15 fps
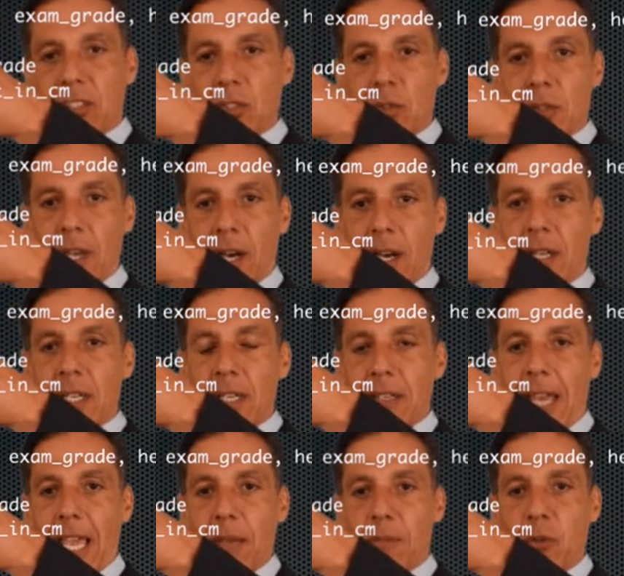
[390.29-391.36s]
to the
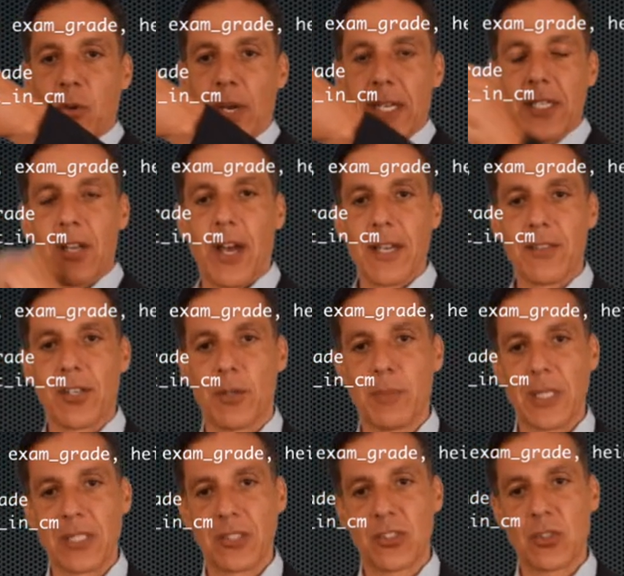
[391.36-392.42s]
name, grade, and height that are
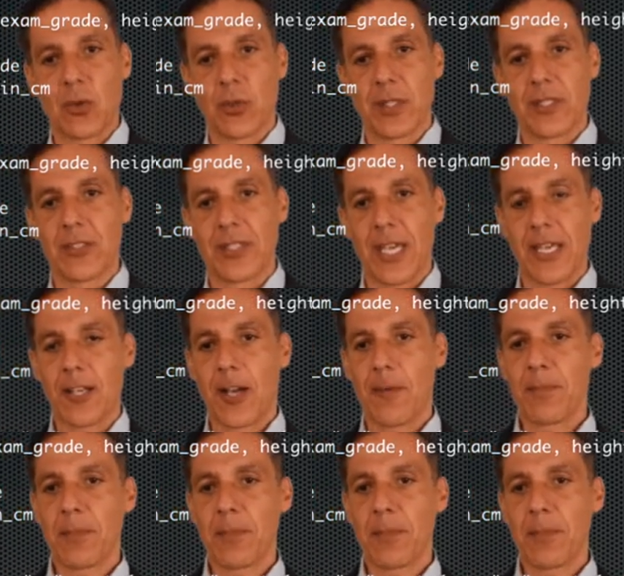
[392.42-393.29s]
being stored as data.